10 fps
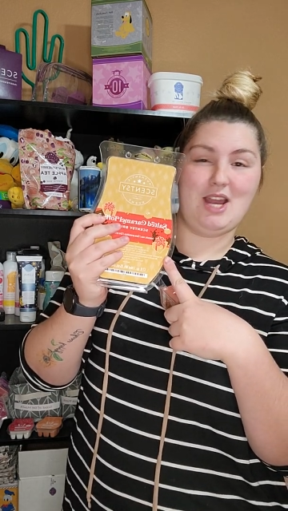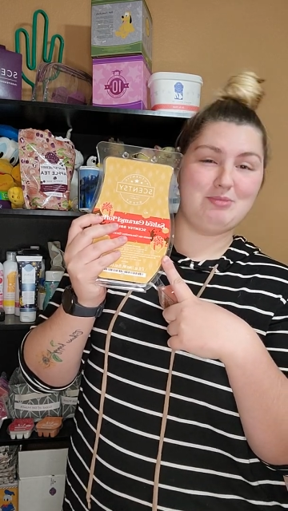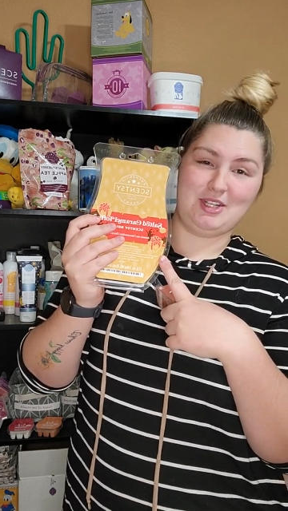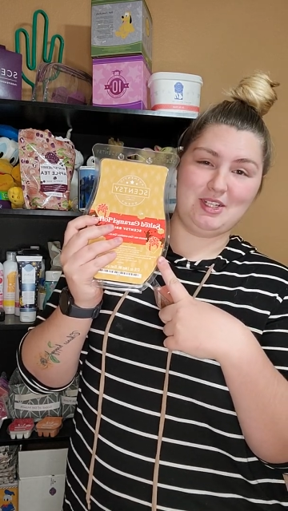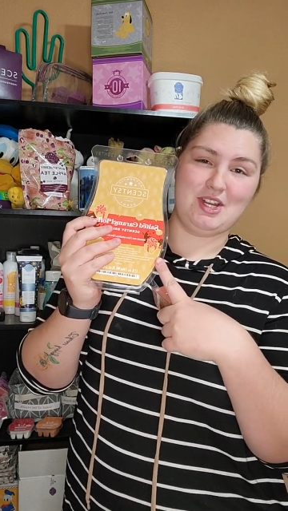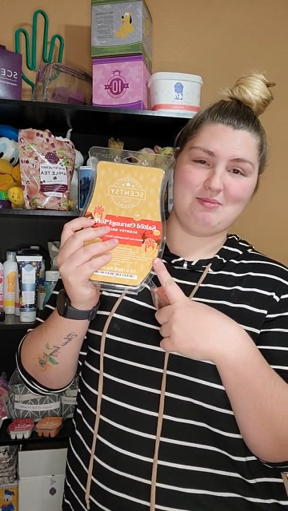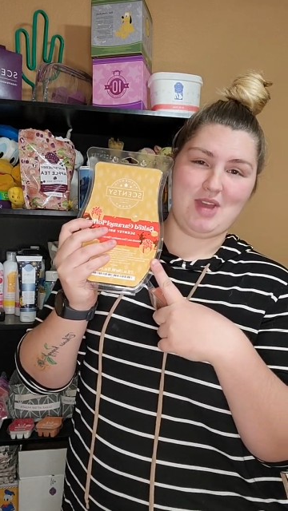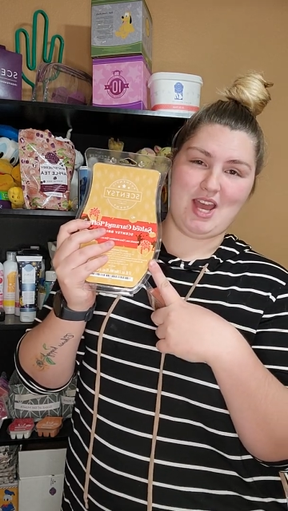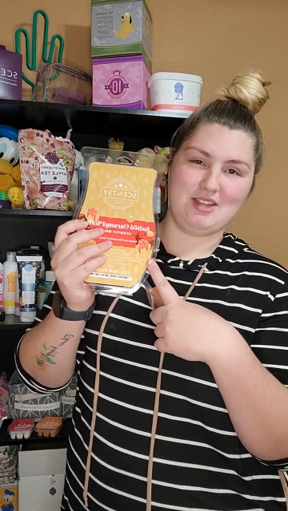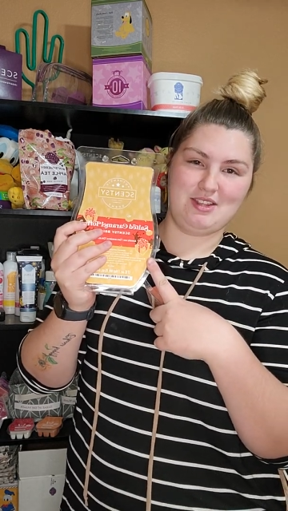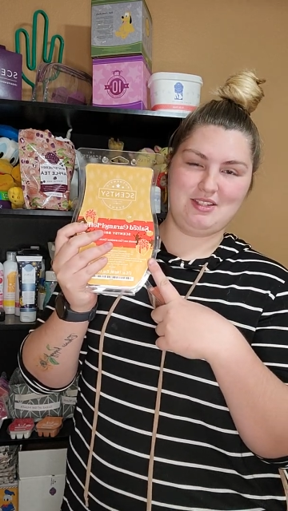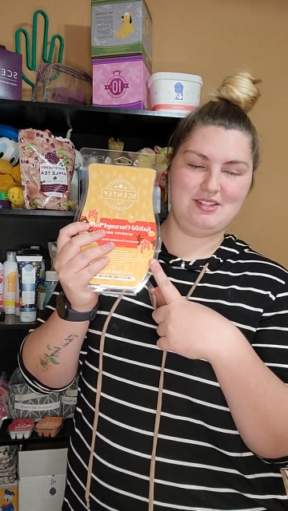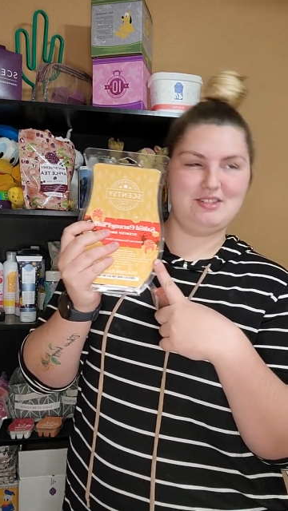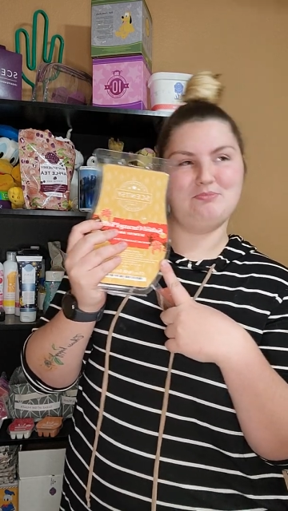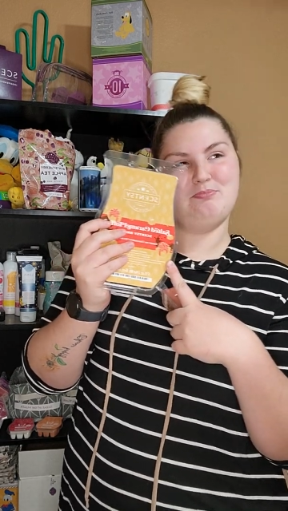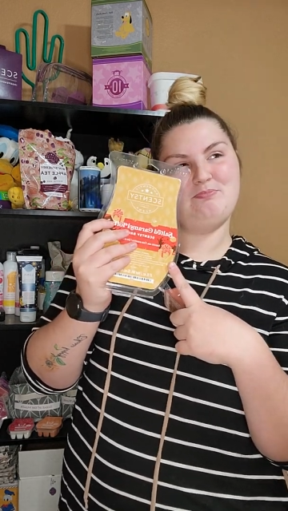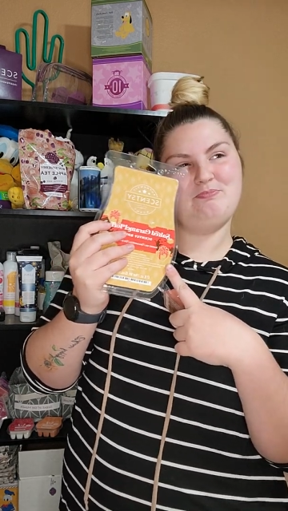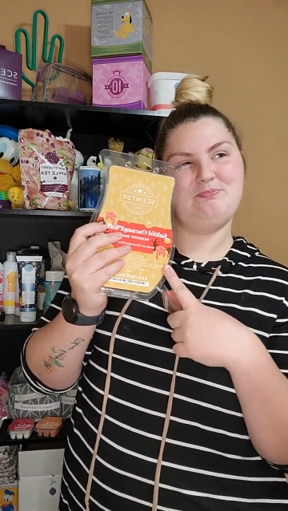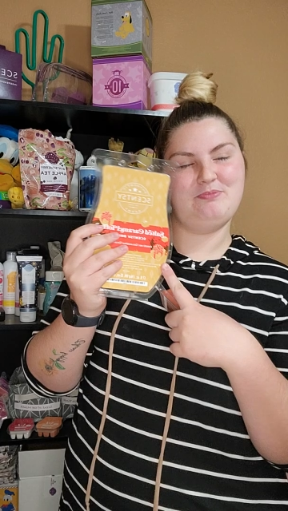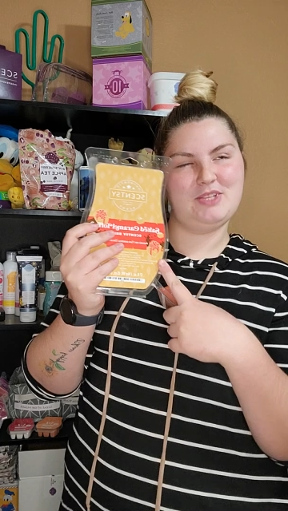I'm not good at math.
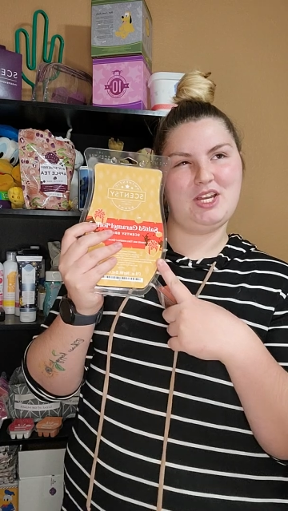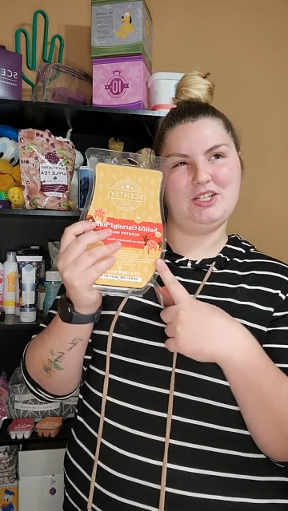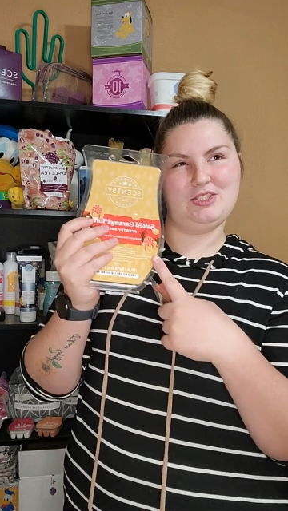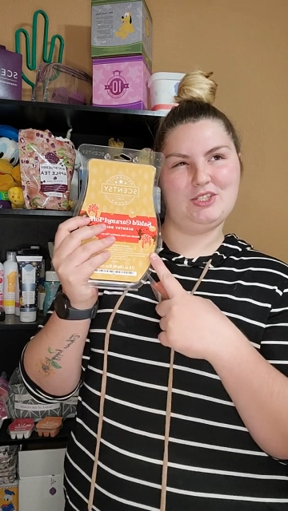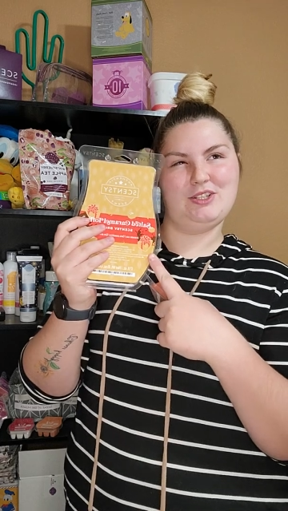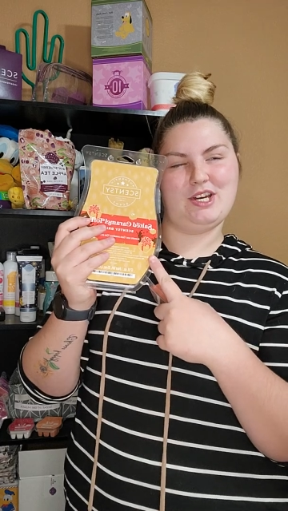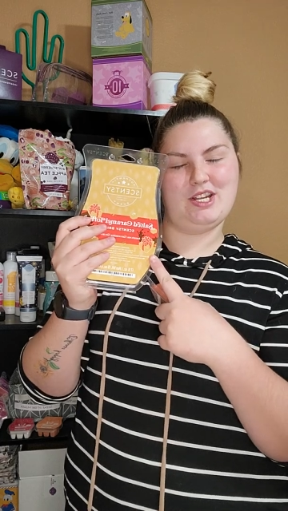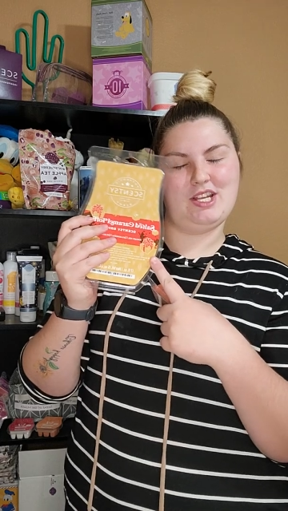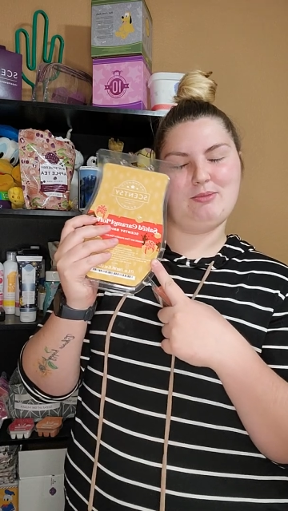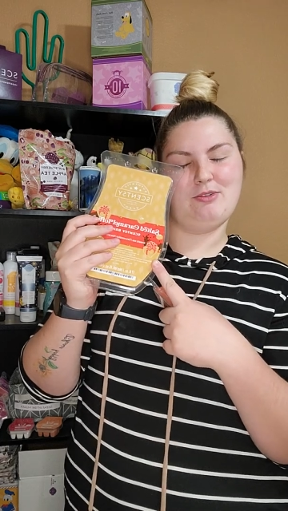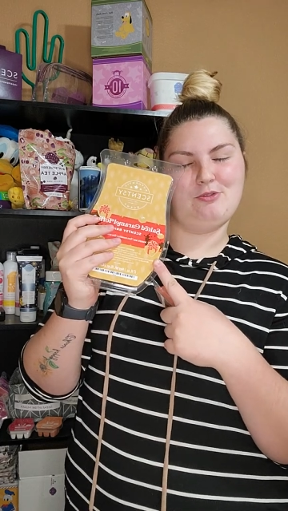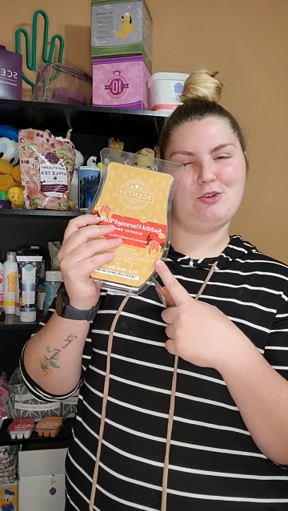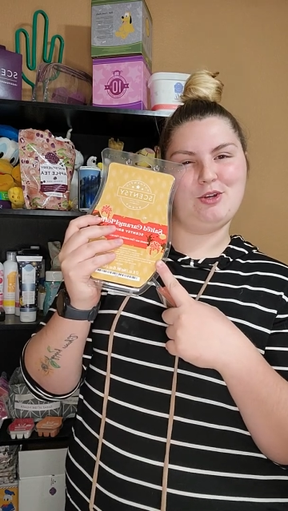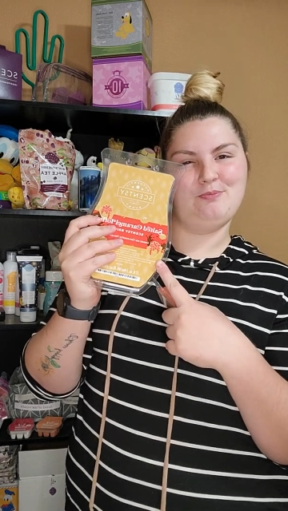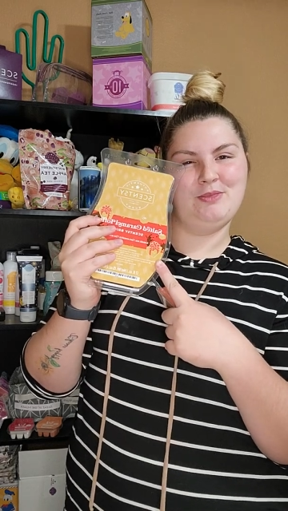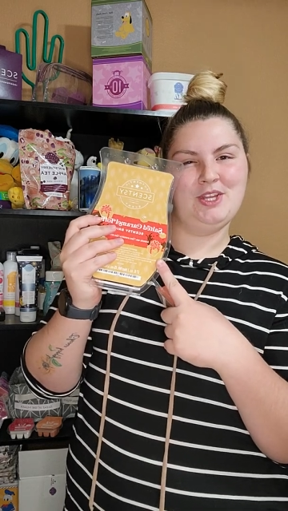I should have thought of that before.